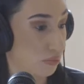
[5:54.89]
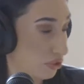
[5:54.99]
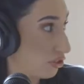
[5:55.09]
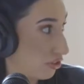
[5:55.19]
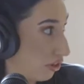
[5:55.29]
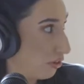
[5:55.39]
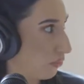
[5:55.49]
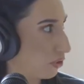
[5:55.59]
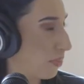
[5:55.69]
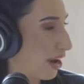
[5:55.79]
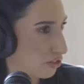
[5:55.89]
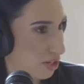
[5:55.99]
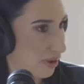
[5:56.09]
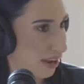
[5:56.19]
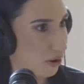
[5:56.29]
which is, what you're passionate
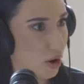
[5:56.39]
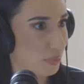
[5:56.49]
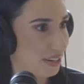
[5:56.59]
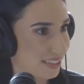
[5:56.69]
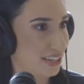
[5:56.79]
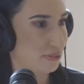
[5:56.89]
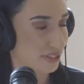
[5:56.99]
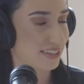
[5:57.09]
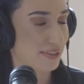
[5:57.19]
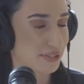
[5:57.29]
about, your hobbies, that sort of stuff.